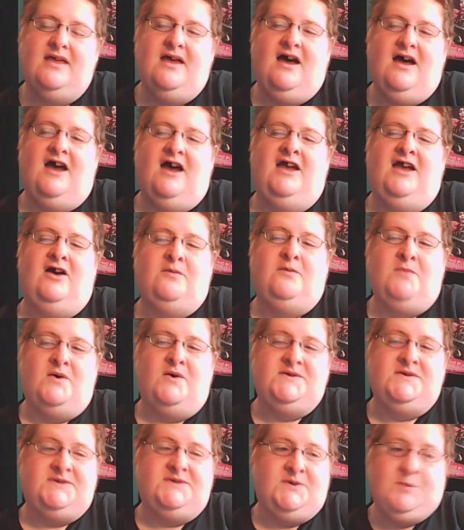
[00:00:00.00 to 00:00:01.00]
I am
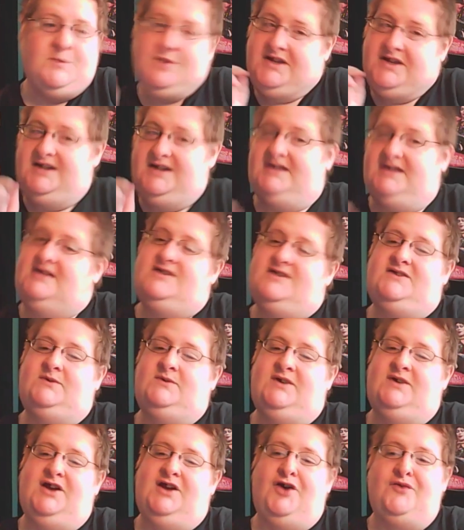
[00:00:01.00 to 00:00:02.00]
also planning on
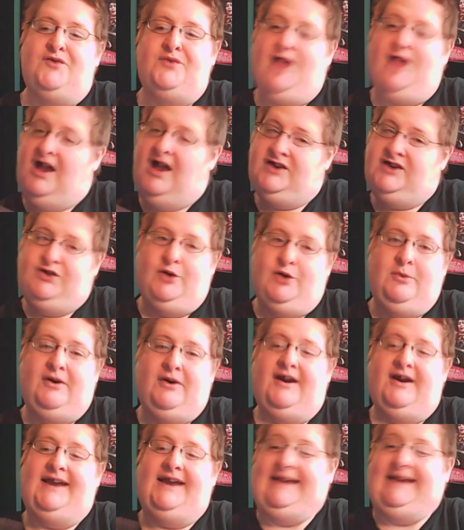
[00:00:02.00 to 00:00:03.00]
doing
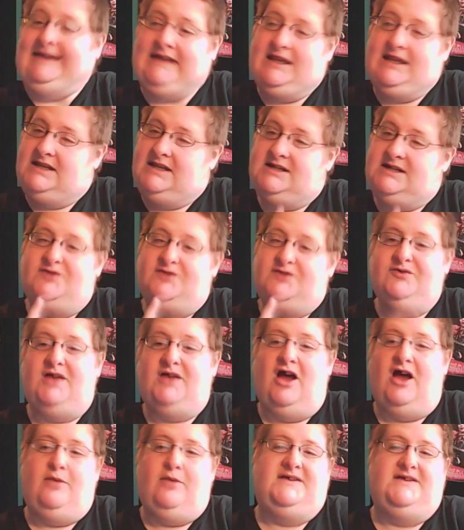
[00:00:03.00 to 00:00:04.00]
Vlogtober and
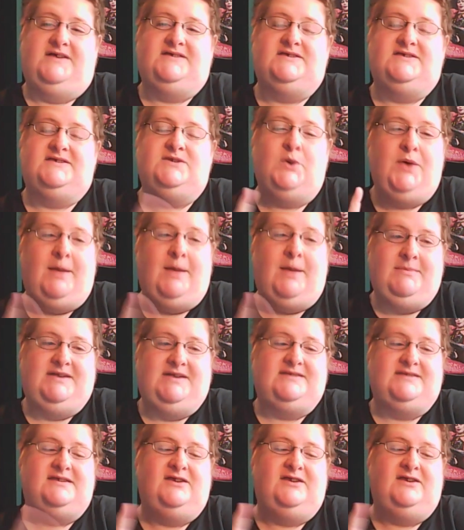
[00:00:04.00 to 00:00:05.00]
Vlogmas, so that
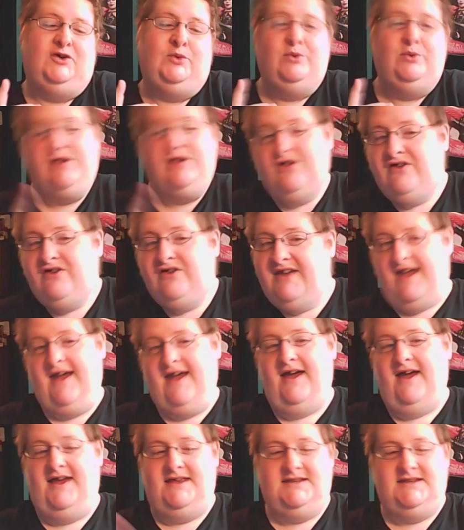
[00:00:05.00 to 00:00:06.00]
means that you will
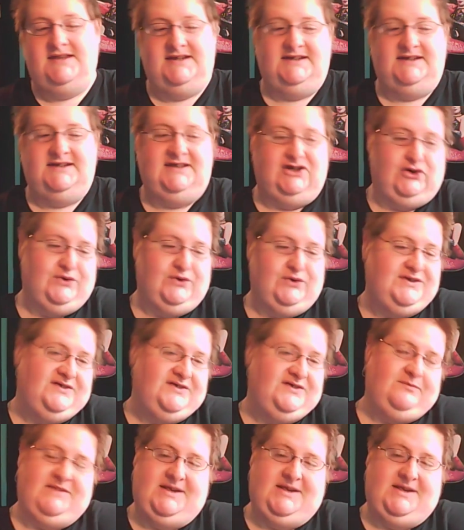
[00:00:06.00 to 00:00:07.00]
get a daily dose
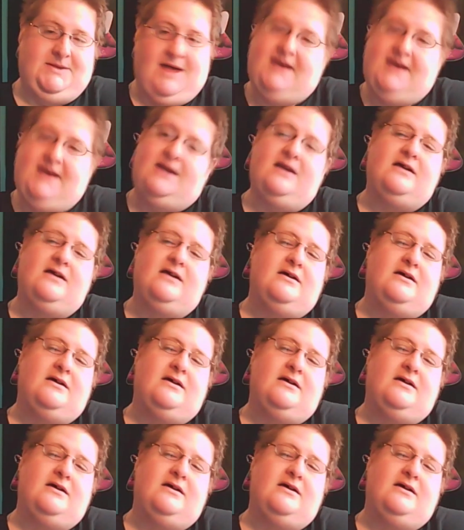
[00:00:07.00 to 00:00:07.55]
of me then.